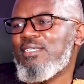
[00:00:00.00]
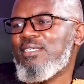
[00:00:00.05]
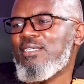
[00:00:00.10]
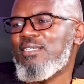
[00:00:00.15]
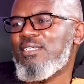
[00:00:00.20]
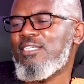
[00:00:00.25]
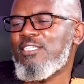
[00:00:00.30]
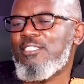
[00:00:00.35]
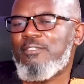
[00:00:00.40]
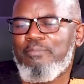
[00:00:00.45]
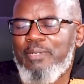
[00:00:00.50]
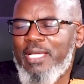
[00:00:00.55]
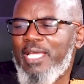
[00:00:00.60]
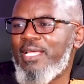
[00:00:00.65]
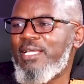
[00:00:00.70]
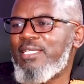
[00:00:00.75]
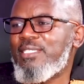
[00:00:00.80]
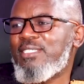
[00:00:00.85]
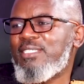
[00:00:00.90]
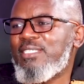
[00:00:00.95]
Inspire
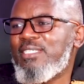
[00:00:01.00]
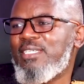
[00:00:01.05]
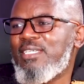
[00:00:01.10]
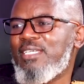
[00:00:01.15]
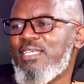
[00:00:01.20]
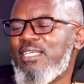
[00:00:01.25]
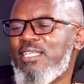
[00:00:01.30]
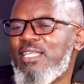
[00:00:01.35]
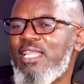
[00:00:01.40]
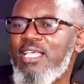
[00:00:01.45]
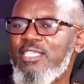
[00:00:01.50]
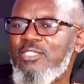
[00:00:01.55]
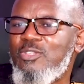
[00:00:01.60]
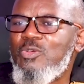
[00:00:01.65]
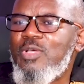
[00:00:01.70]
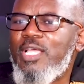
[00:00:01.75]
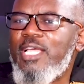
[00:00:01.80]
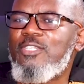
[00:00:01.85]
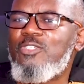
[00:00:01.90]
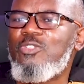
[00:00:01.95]
us. Let's
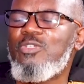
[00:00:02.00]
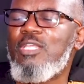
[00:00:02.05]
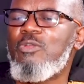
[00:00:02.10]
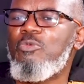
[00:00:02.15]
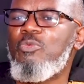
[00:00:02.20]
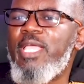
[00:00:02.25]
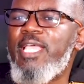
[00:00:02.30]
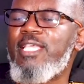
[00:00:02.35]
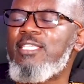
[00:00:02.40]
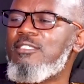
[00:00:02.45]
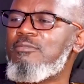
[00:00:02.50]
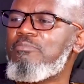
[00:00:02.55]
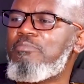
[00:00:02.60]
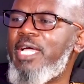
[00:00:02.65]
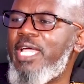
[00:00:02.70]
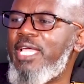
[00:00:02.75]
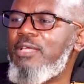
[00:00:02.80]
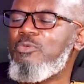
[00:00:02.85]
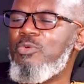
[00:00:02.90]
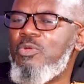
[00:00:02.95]
look at you and we are
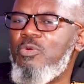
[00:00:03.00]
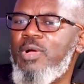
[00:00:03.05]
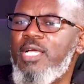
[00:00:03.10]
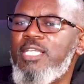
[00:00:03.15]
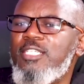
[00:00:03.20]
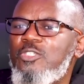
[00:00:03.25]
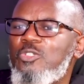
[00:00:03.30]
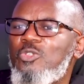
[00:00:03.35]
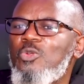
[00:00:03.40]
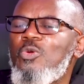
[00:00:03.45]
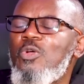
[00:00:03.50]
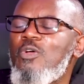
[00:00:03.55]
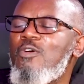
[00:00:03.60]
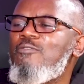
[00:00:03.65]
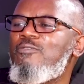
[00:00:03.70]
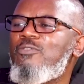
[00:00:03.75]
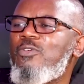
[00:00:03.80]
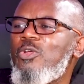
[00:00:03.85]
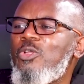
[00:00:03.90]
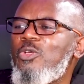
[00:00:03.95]
inspired. We want to
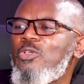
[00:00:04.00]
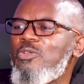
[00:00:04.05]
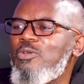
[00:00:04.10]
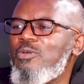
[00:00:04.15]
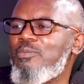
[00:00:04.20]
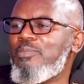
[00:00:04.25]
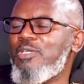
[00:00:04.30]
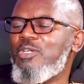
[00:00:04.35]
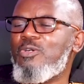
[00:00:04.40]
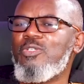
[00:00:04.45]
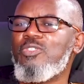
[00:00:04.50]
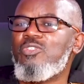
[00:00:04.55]
follow you because you